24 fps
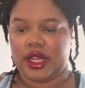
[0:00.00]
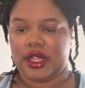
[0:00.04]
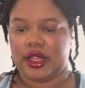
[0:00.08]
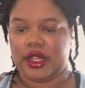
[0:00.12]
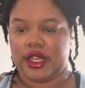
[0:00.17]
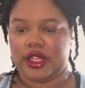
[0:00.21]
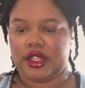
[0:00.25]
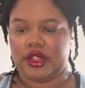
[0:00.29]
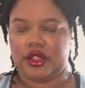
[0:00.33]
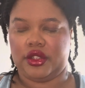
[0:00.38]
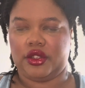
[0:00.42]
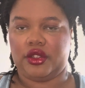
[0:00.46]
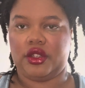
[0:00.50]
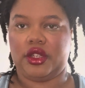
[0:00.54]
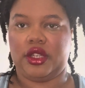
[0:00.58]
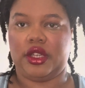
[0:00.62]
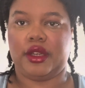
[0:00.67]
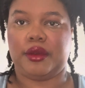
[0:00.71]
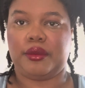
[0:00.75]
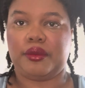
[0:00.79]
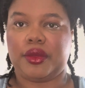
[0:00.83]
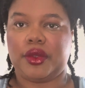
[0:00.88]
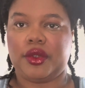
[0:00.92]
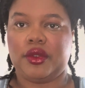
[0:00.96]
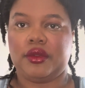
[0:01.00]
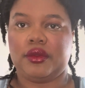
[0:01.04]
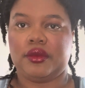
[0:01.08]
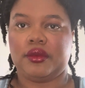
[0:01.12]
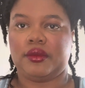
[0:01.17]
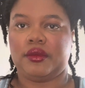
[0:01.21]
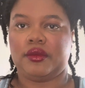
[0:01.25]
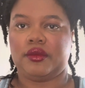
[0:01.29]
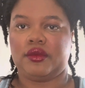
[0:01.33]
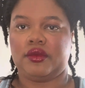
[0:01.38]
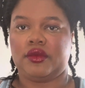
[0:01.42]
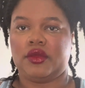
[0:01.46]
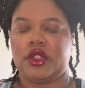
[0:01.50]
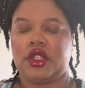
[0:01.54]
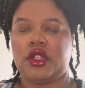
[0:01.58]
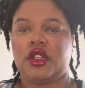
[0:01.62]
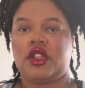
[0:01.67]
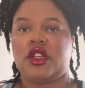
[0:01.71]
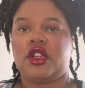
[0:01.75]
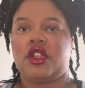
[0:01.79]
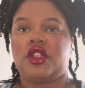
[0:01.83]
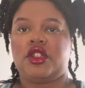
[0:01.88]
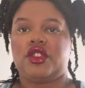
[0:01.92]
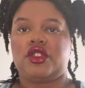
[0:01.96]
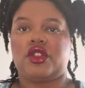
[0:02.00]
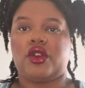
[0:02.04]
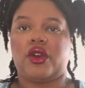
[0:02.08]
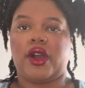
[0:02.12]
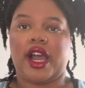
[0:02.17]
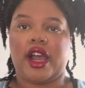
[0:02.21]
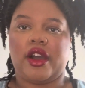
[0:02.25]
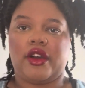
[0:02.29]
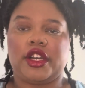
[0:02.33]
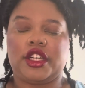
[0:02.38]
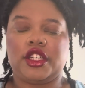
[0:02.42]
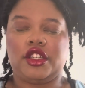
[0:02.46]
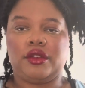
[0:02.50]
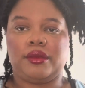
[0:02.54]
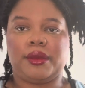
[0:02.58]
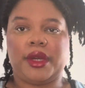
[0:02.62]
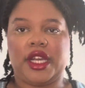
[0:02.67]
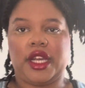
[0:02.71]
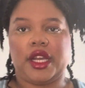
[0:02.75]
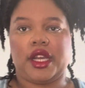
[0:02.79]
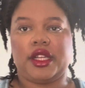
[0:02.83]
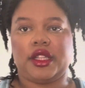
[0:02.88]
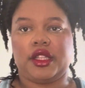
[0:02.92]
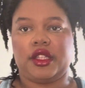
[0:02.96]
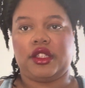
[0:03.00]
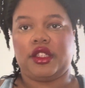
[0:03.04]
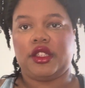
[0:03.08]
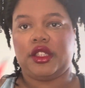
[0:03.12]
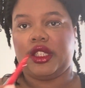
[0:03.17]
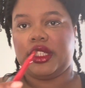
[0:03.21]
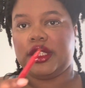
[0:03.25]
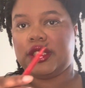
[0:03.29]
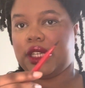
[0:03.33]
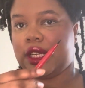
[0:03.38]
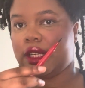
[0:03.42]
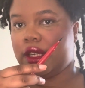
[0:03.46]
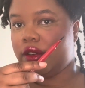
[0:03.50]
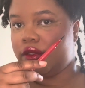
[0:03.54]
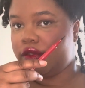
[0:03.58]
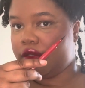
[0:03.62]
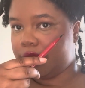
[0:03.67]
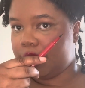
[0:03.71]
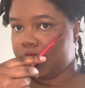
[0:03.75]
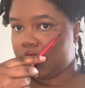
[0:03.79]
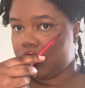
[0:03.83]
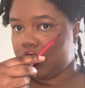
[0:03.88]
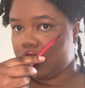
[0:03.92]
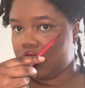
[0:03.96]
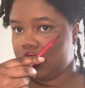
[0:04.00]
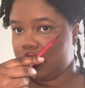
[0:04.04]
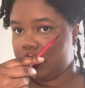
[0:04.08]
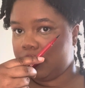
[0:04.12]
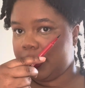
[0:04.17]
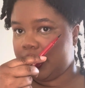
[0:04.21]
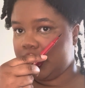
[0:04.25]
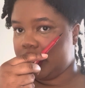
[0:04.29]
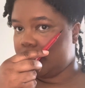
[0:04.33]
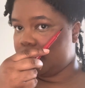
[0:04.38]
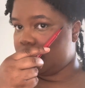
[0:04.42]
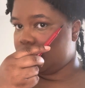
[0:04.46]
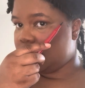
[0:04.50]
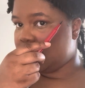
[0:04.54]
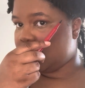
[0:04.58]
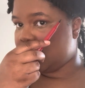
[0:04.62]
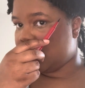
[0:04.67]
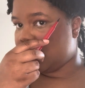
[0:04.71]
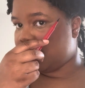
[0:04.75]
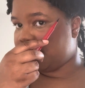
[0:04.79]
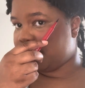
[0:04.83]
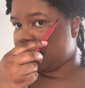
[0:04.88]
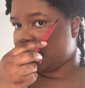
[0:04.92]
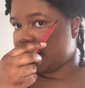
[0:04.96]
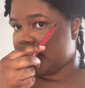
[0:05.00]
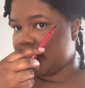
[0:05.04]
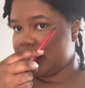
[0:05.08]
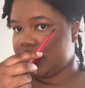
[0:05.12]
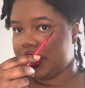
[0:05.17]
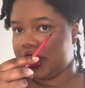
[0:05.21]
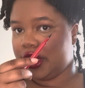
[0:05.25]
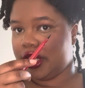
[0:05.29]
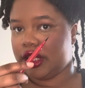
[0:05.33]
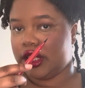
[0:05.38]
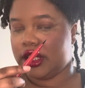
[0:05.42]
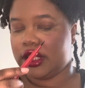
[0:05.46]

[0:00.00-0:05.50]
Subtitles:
like this tip. So how I do my eyeliner is I go from the corner of my nose and I press it